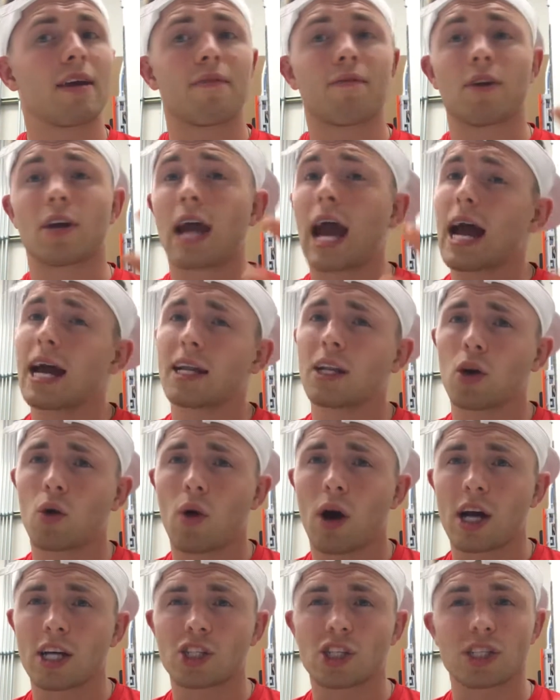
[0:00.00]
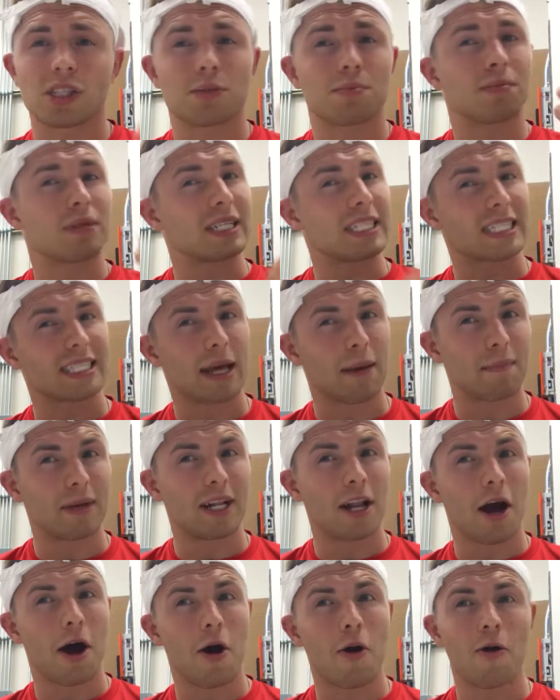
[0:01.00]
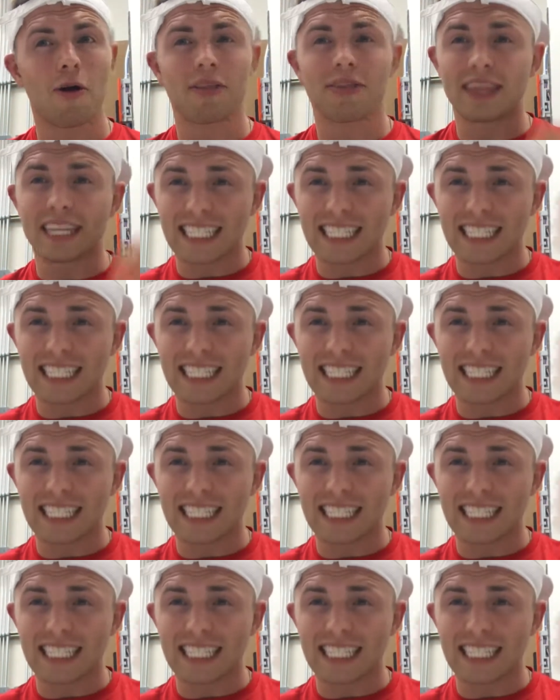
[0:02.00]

If you got any questions, please let me know.